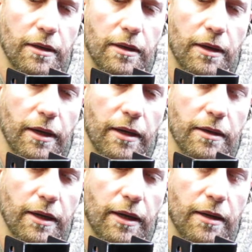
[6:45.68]

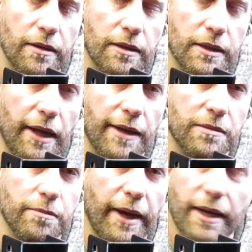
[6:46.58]
and attach
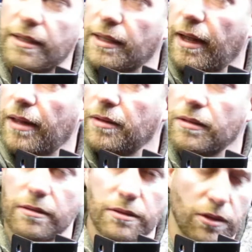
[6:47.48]
them back
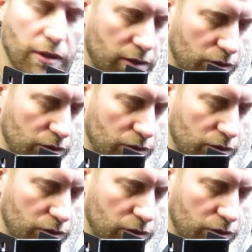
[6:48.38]
together so that they're